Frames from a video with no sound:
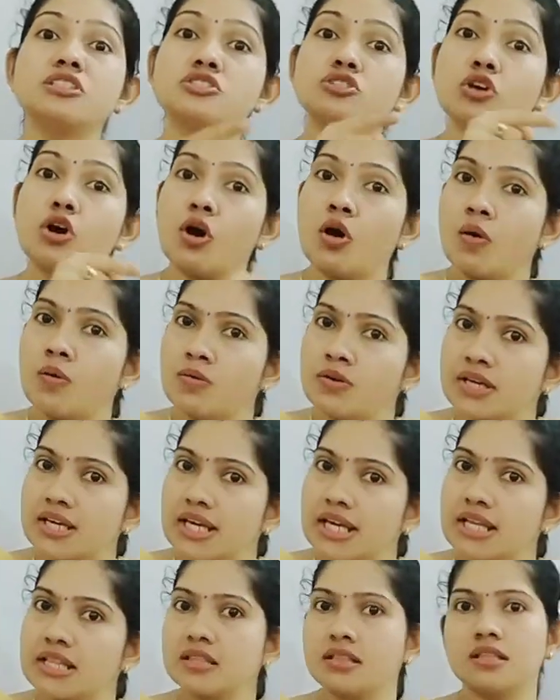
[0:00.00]
dissolved
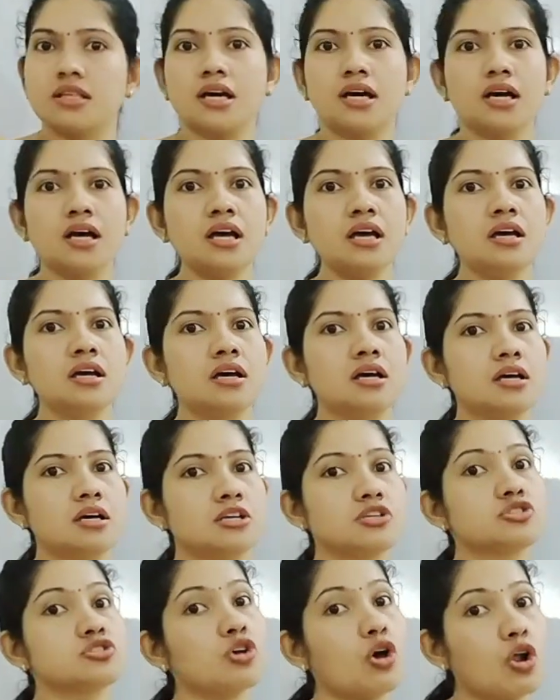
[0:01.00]
in the
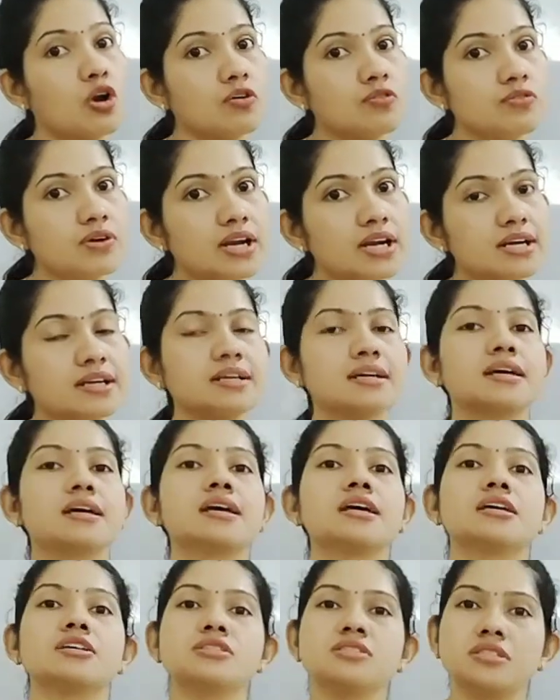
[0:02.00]
solvent.
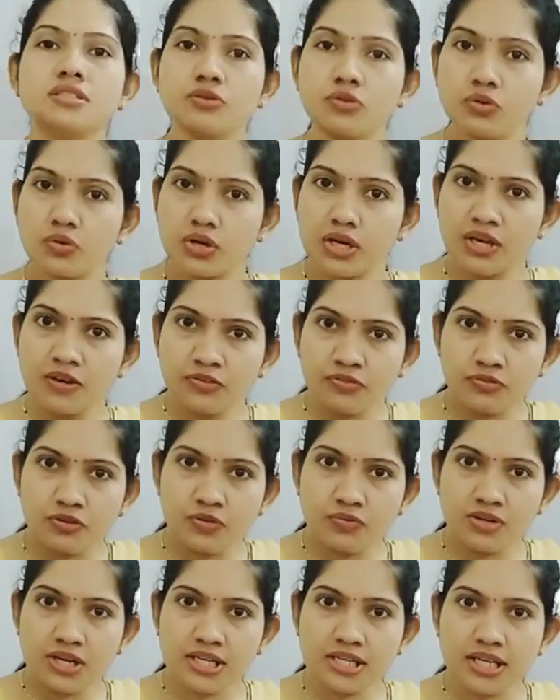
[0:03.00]
So if we
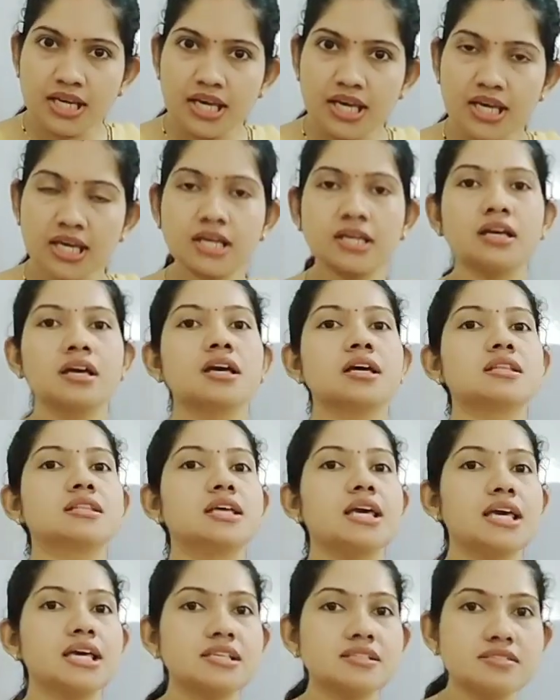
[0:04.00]
will take
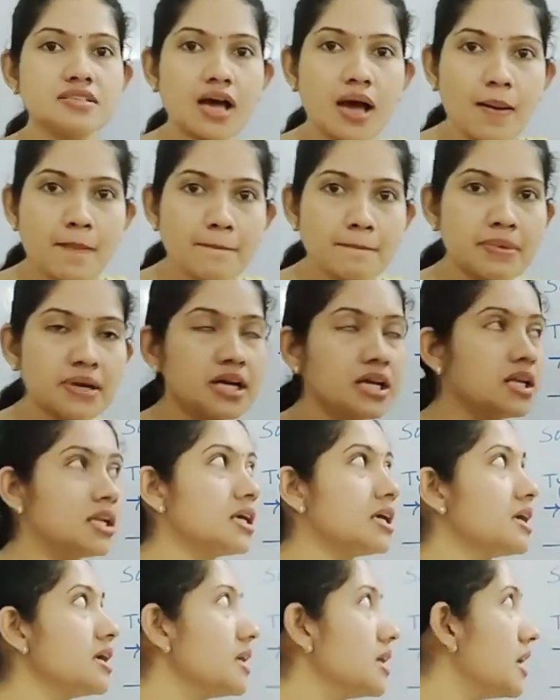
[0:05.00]
the
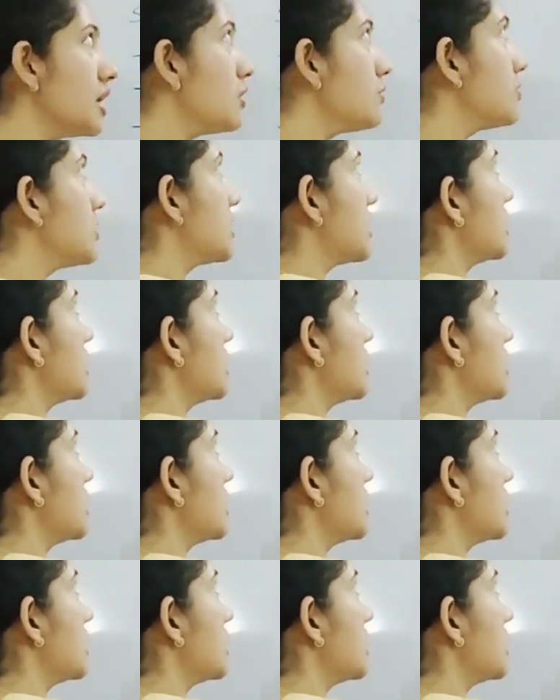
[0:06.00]
example, here we